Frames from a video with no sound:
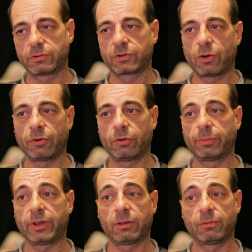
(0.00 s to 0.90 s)
Gone on a
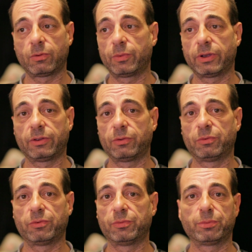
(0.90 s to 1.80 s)
bit, but
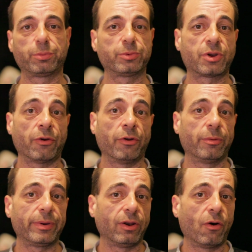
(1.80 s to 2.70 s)
gone on a
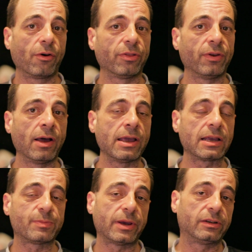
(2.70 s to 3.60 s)
bit longer than I
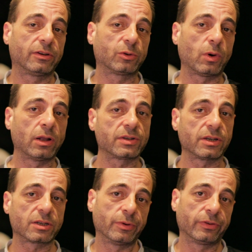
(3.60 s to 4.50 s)
expected as well.
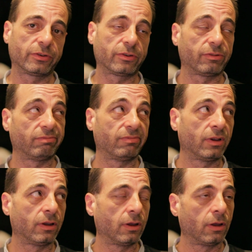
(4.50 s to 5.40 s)
6 months.
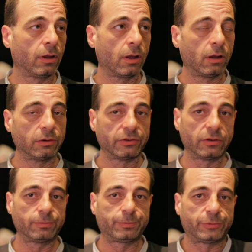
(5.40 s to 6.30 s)

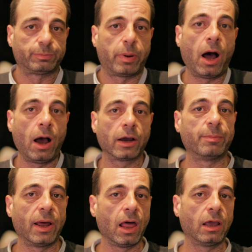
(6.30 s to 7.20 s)
Just parked
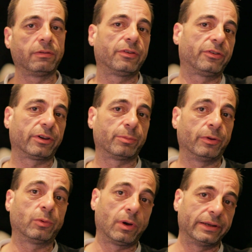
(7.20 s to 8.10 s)
my life for 6
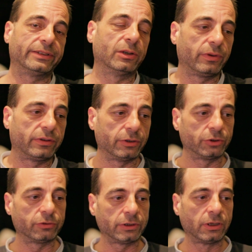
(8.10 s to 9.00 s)
months while I deal with this
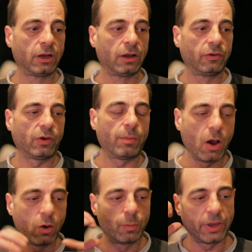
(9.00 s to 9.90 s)
injury. So I'm
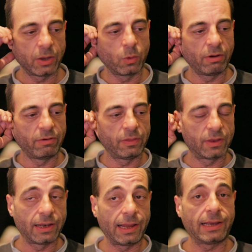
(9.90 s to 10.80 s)
hoping we're in the
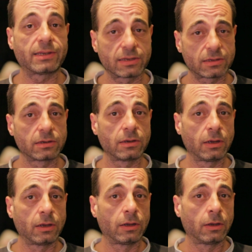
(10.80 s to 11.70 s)
last
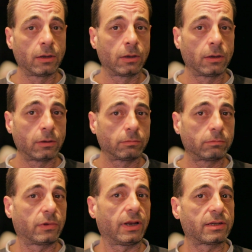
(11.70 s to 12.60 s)

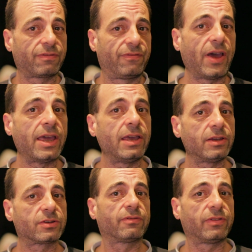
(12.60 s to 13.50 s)

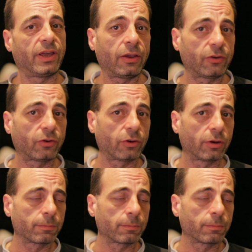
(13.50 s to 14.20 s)
phase of this.